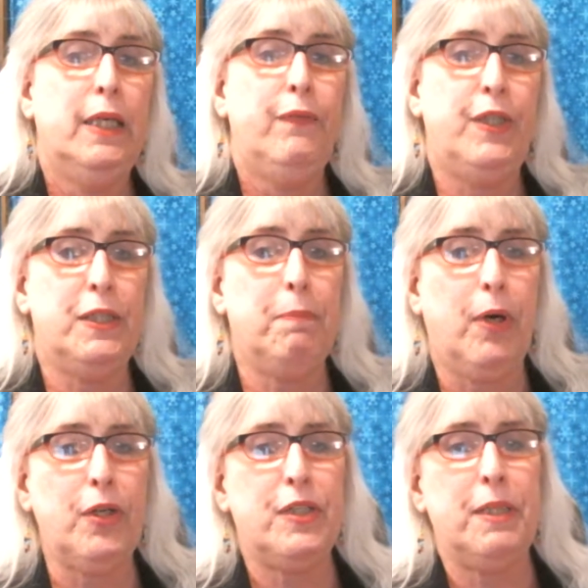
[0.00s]
This
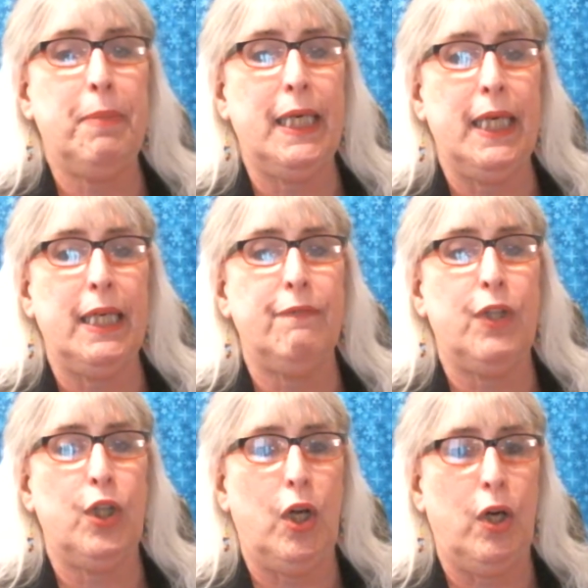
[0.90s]
marks the beginning of
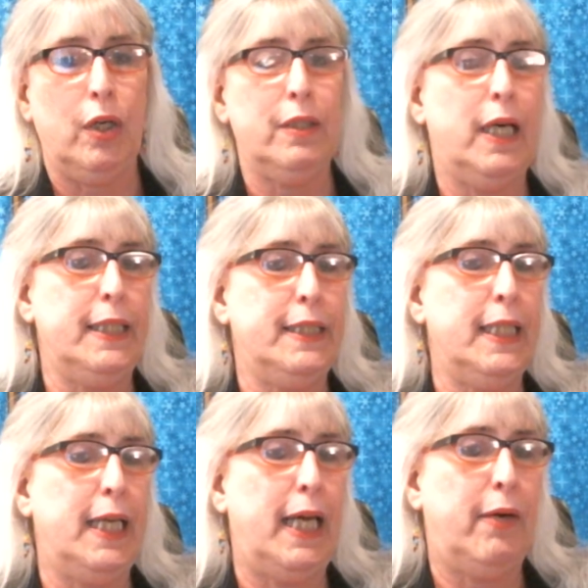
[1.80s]
a long
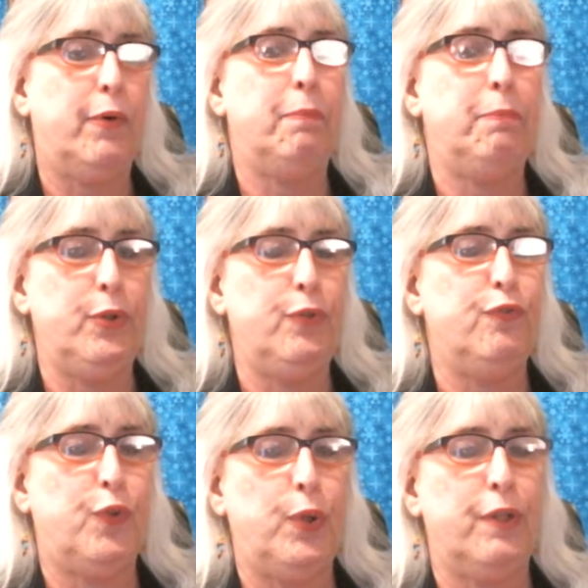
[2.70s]
19-hour
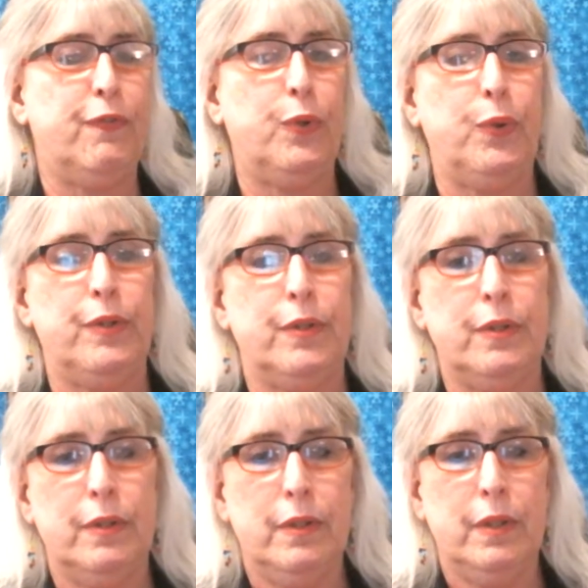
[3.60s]
moon void of course.
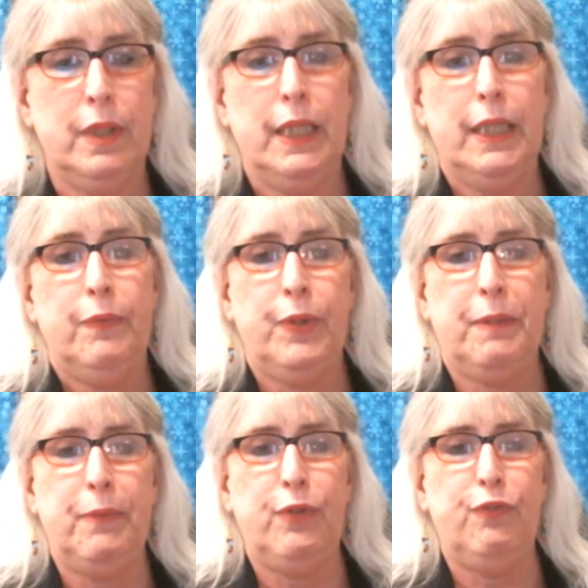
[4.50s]
With
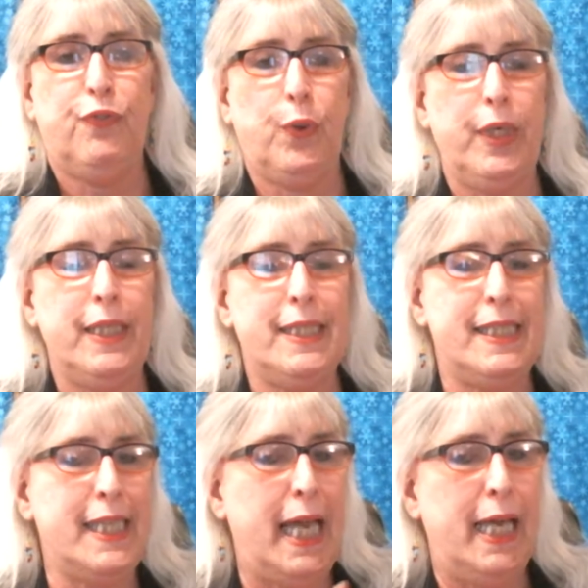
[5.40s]
the moon void in
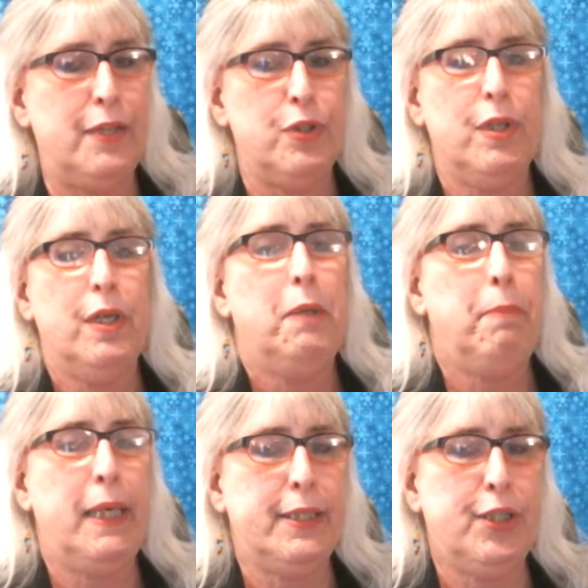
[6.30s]
Sag,
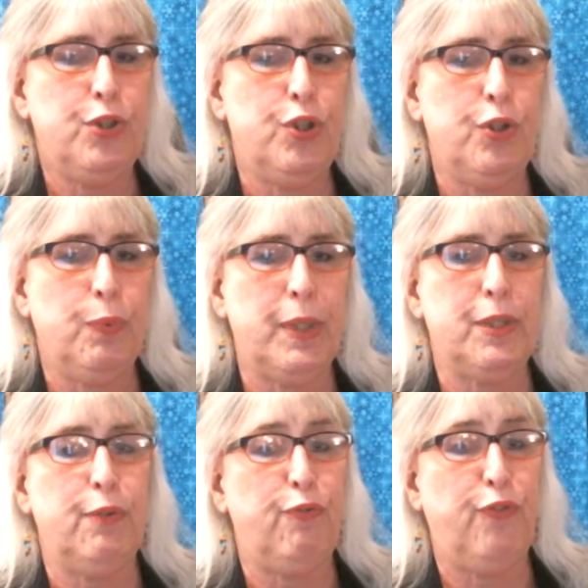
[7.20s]
pay attention to
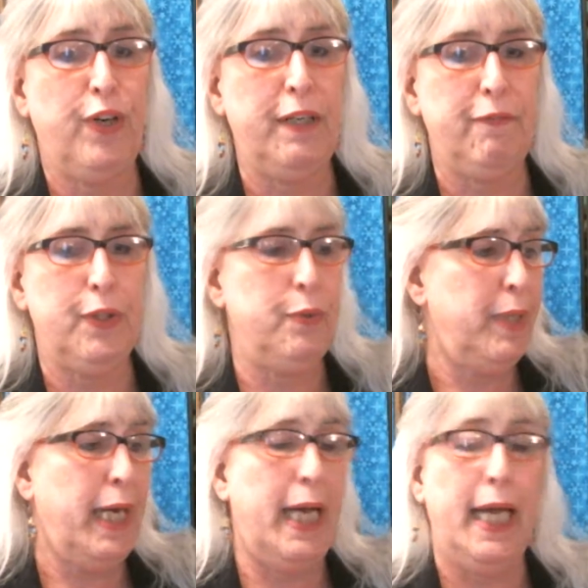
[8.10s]
what's in front of you
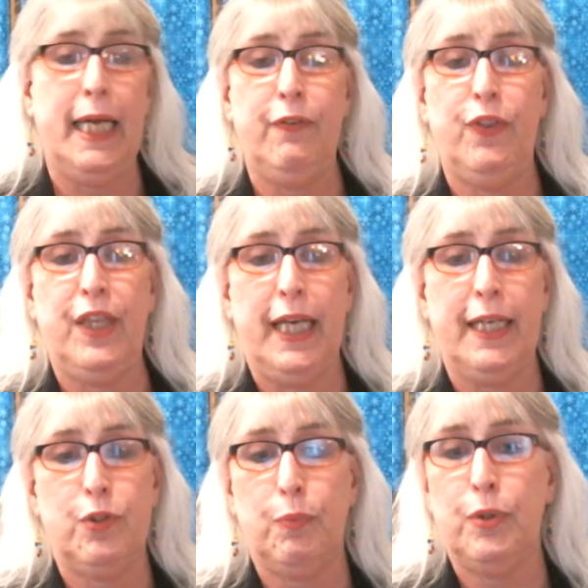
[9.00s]
and
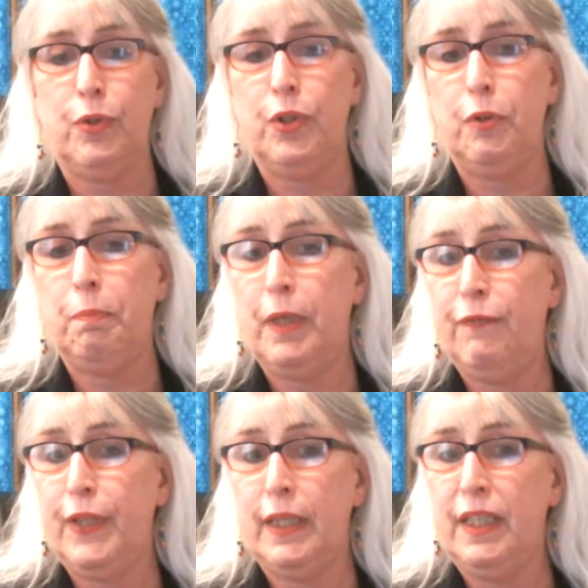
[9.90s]
things will go
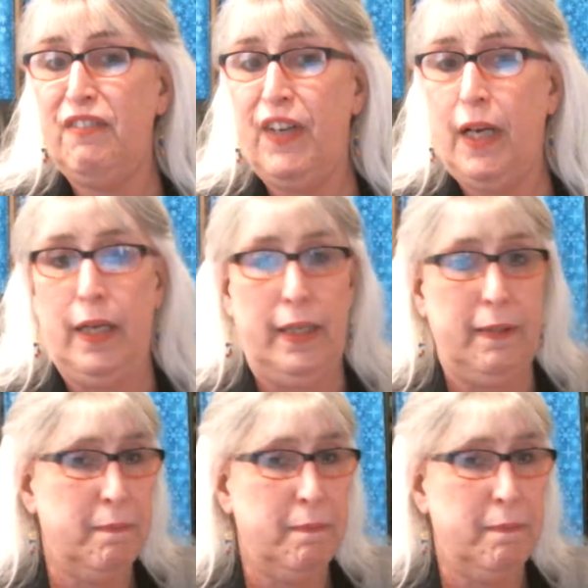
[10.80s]
perfectly fine.